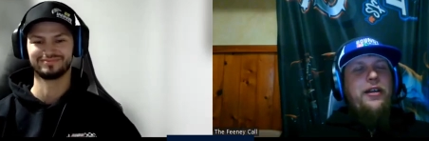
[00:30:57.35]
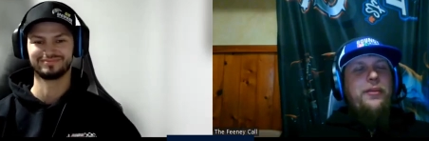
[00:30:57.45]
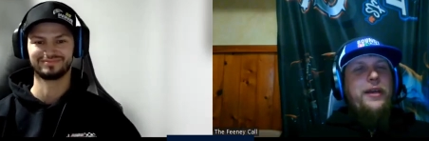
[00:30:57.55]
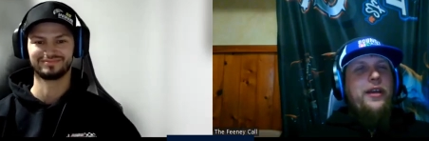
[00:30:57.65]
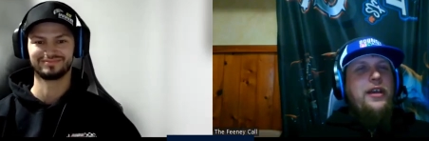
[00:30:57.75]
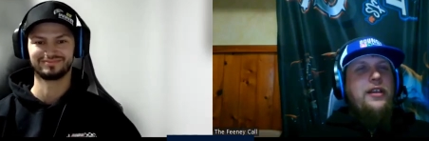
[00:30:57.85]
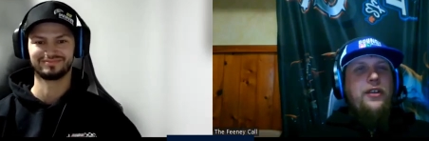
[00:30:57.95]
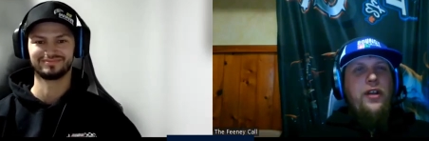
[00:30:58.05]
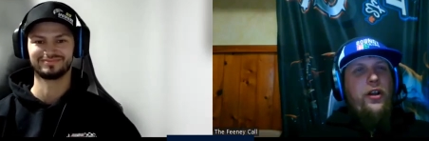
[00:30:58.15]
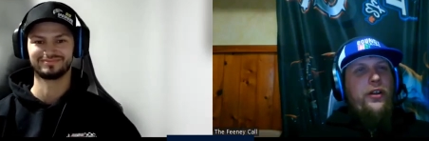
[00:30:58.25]
Speaker 1: I'm like, they're
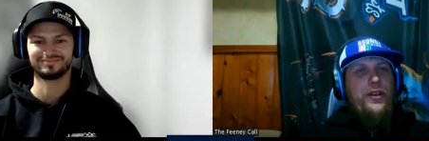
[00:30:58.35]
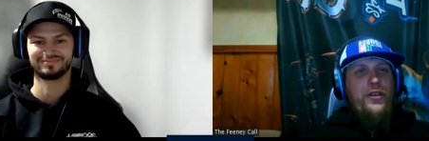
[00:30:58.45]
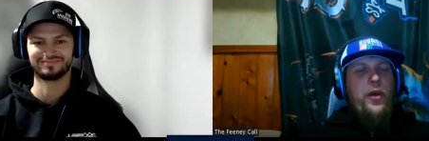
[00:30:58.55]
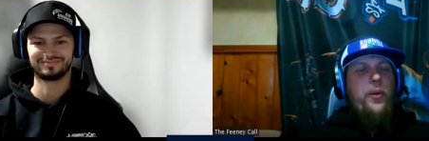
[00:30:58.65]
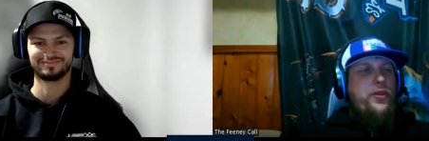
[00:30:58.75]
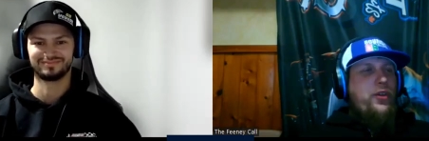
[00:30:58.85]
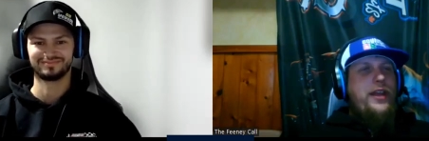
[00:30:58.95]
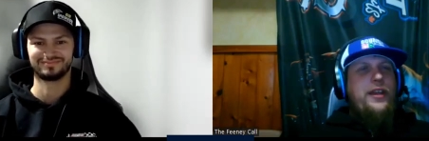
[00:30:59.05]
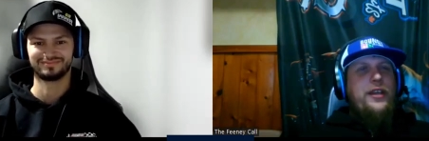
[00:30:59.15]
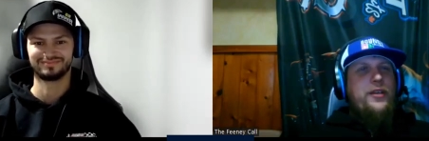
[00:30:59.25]
not gonna let us go. It's
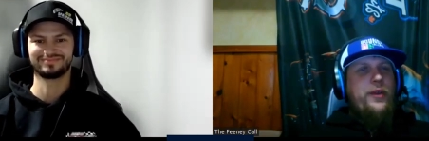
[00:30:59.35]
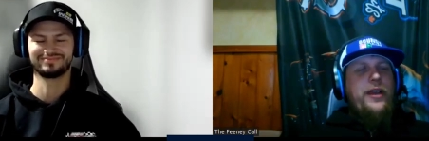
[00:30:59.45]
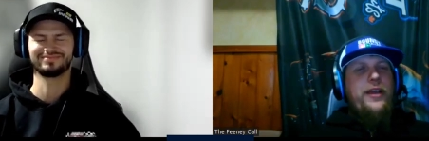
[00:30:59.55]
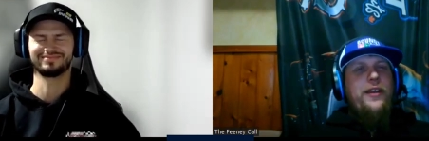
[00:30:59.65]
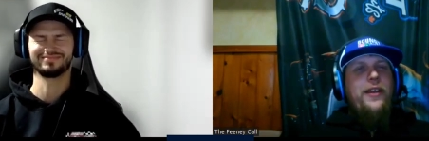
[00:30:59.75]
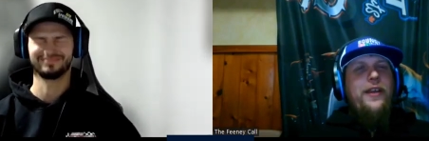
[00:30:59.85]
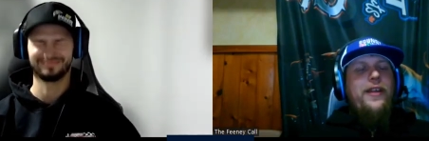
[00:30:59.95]
lightning. It's freaking.